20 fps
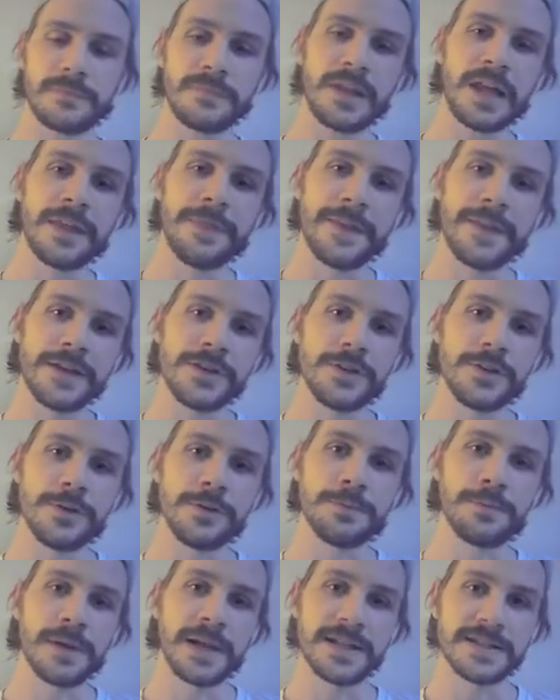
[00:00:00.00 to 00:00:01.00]
then
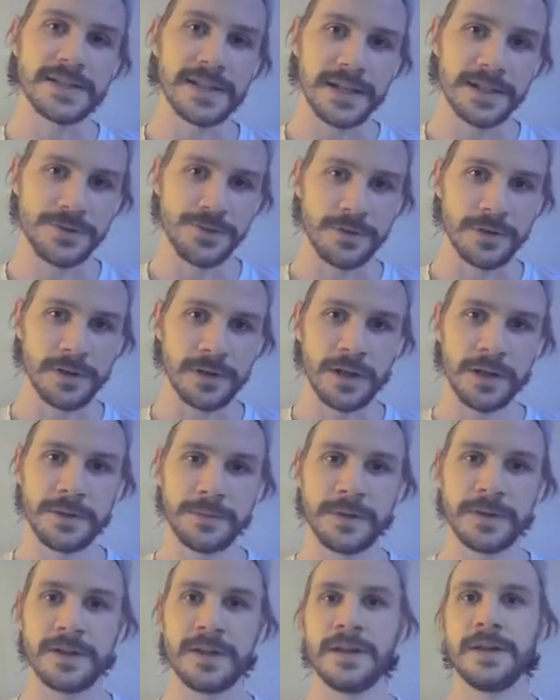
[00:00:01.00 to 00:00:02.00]
you play celestial
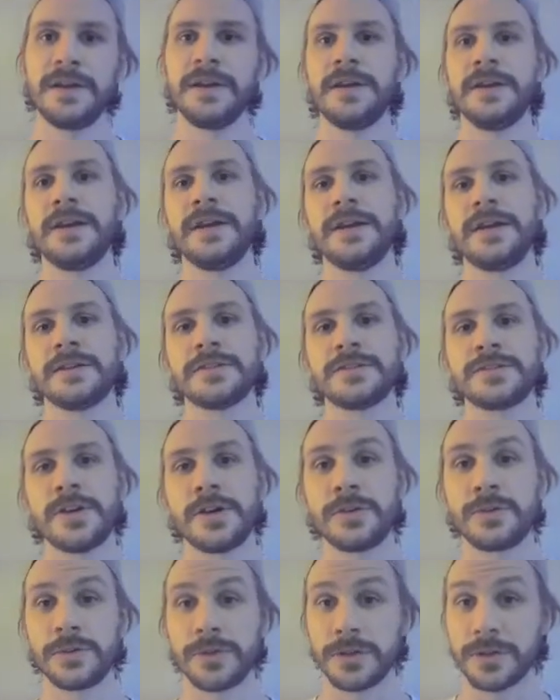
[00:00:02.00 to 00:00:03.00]
alignment,
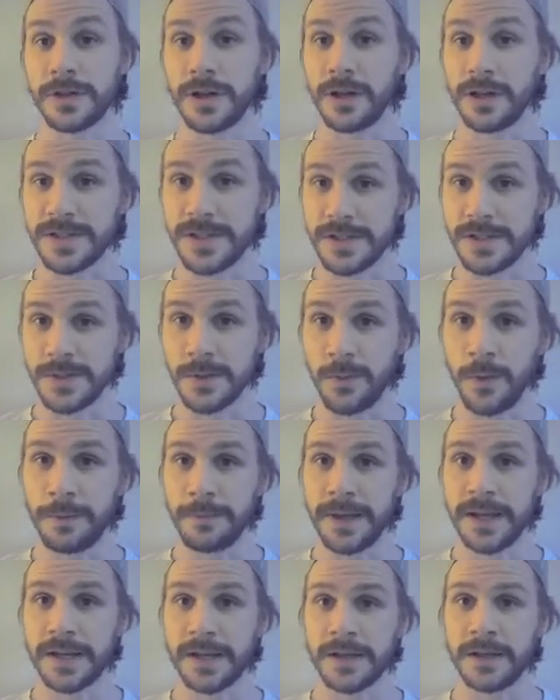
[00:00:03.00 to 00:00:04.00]
turn all your cards into 1
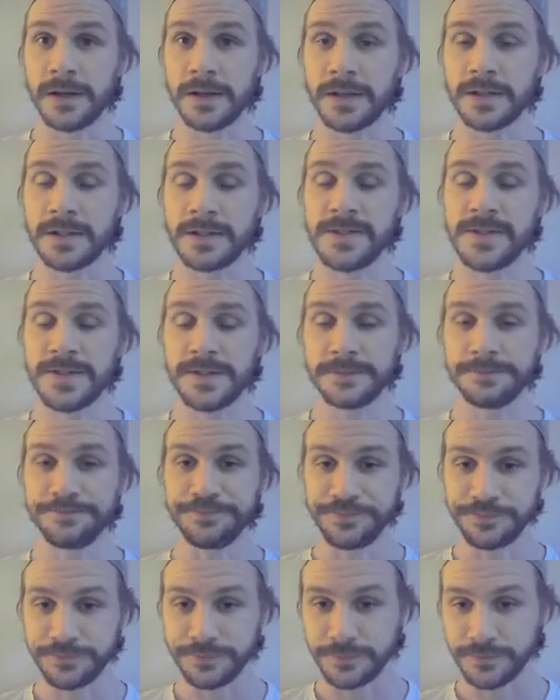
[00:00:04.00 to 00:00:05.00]
mana cards,
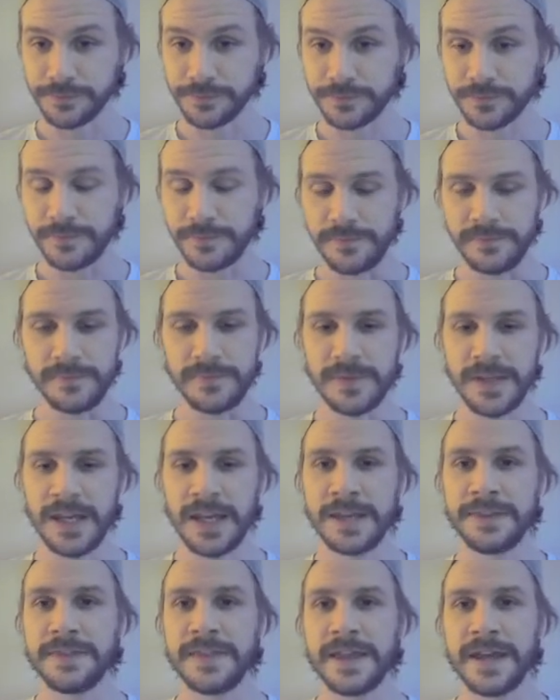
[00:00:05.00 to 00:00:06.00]

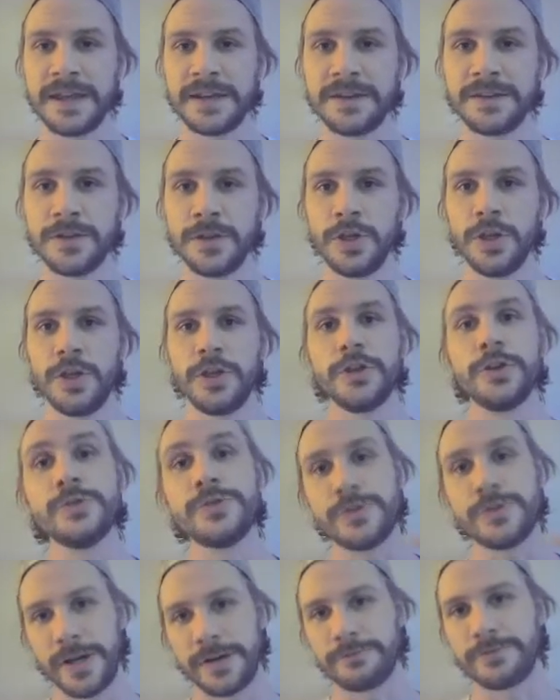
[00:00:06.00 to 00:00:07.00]
and then you
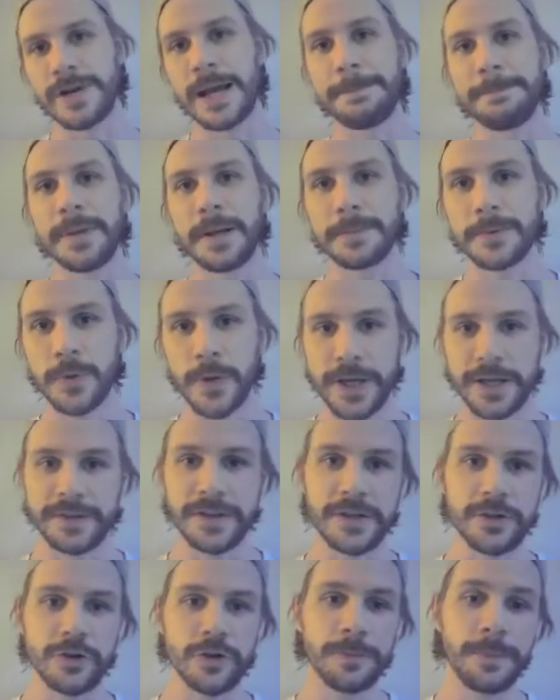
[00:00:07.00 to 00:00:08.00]
try and ramp up quicker
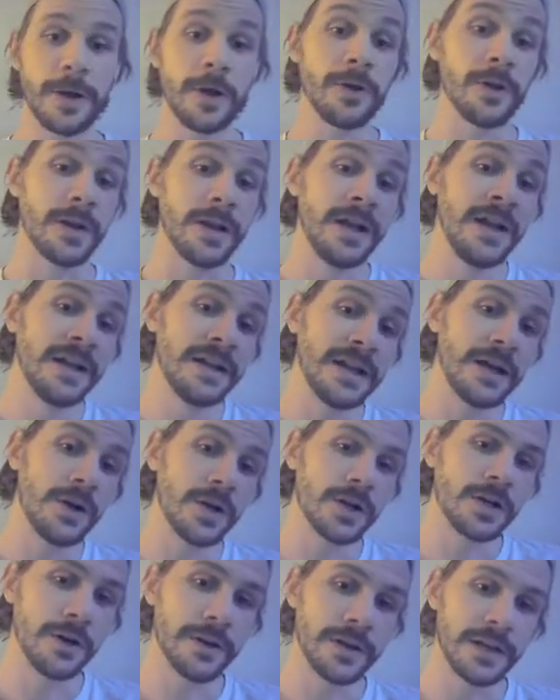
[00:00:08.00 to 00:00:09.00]
than your opponent. Now,
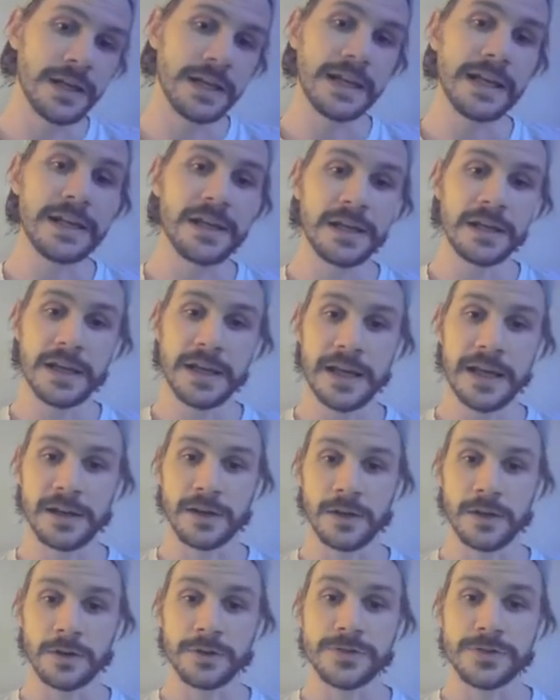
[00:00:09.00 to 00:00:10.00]
a card like Lady
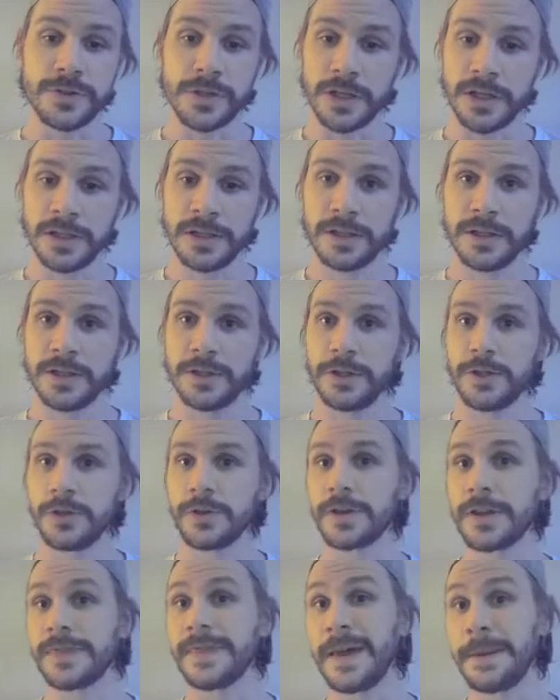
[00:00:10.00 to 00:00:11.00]
Anacondra,
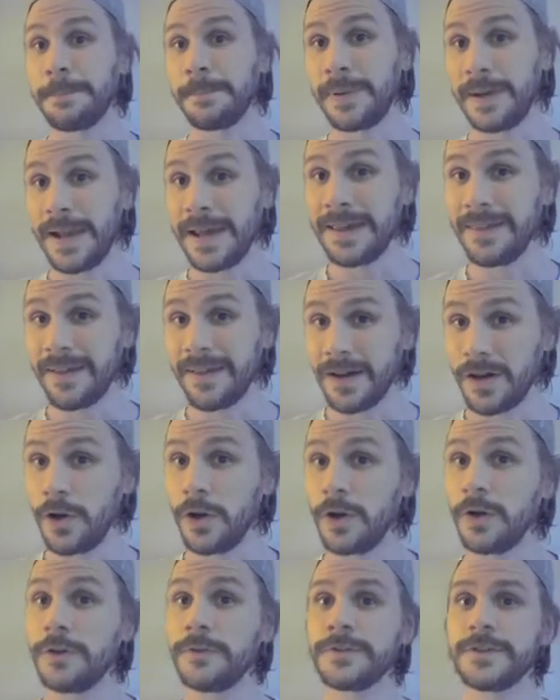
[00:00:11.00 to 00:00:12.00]
you can then play that
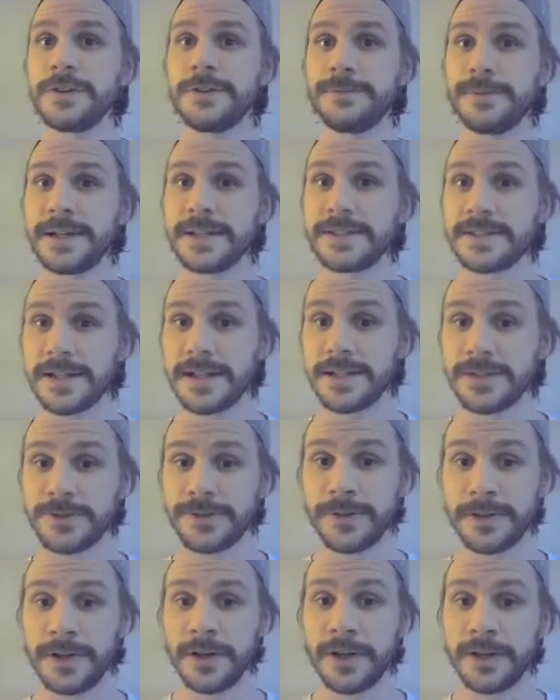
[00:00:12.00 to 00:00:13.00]
after you've played
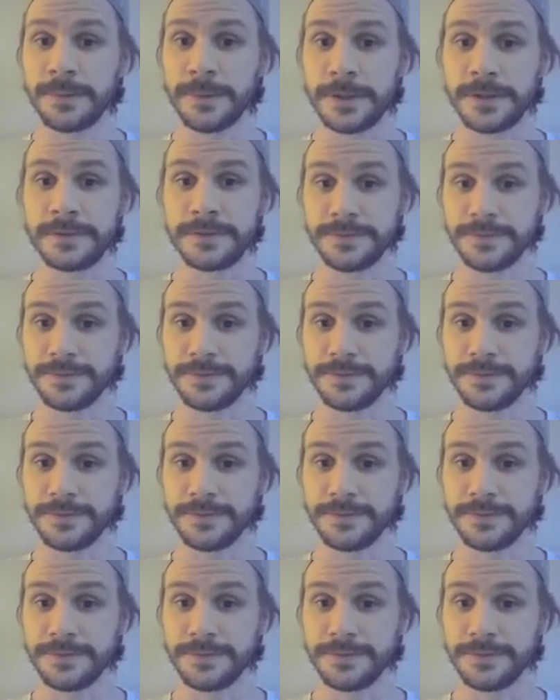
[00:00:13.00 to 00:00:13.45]
Celestial Alignment,